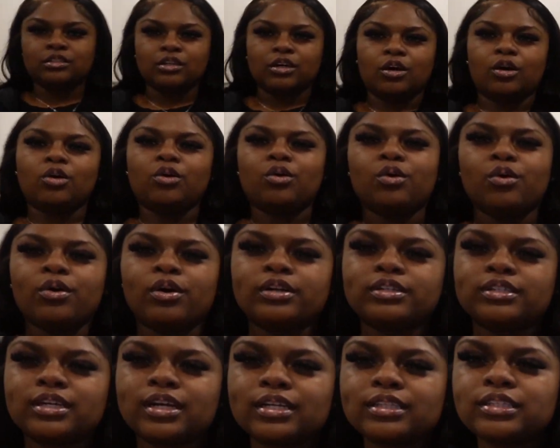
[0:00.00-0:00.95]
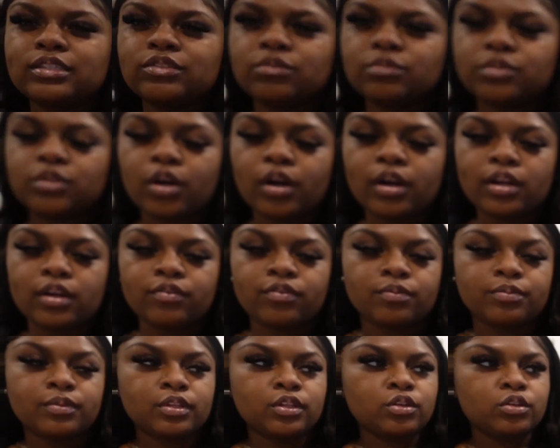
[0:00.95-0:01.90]
so orange. I got these from Target
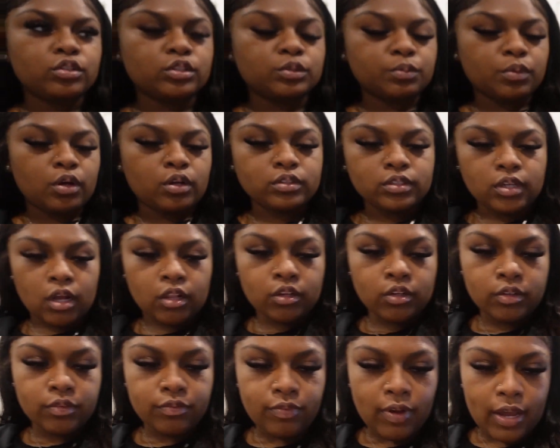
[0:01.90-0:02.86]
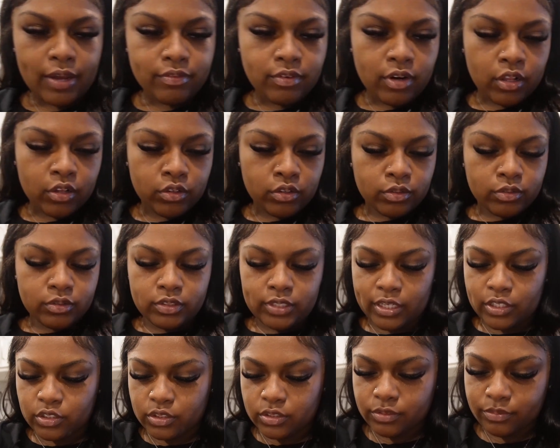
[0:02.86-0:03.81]
from the little small dollar, $5
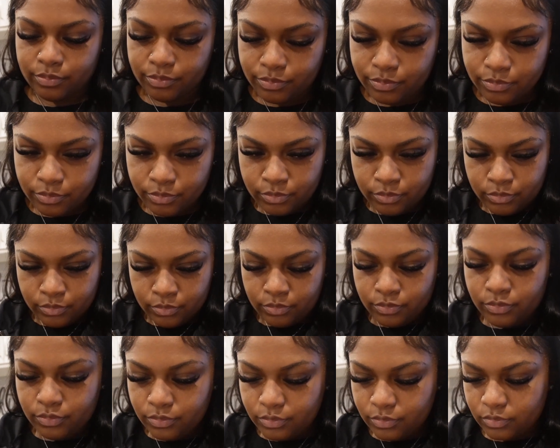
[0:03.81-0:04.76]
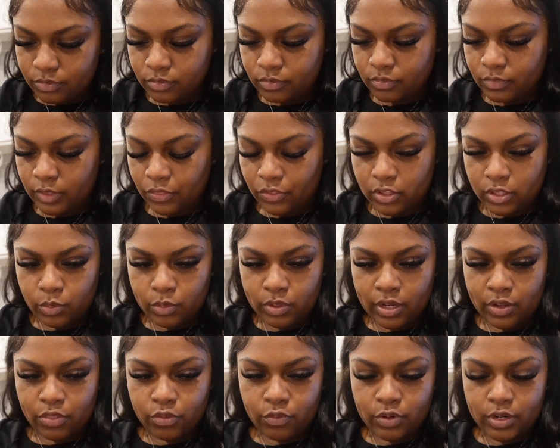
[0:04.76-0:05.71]
section. I think they were
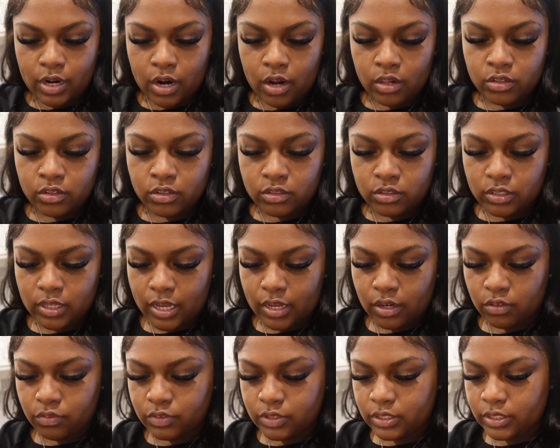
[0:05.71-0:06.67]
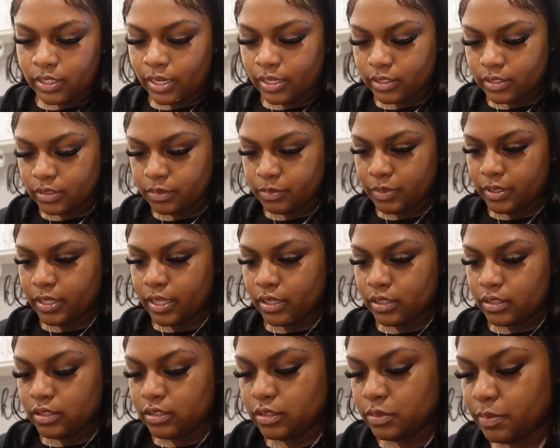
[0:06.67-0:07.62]
like $3. I don't really like them. I like
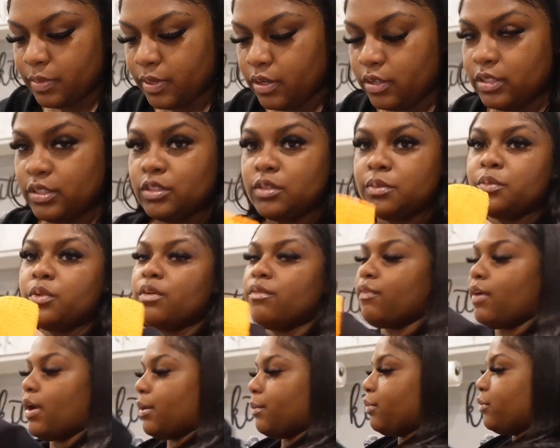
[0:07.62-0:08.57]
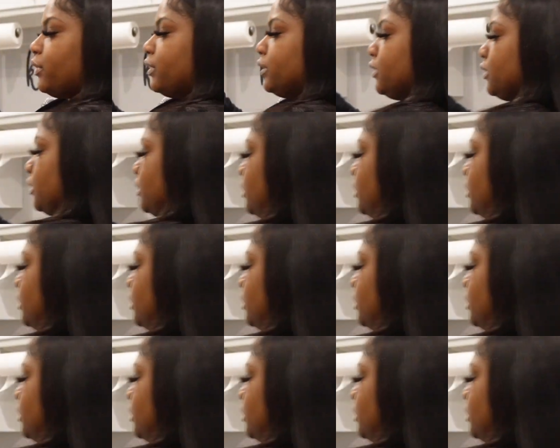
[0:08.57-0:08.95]
these better. These are more vibrant.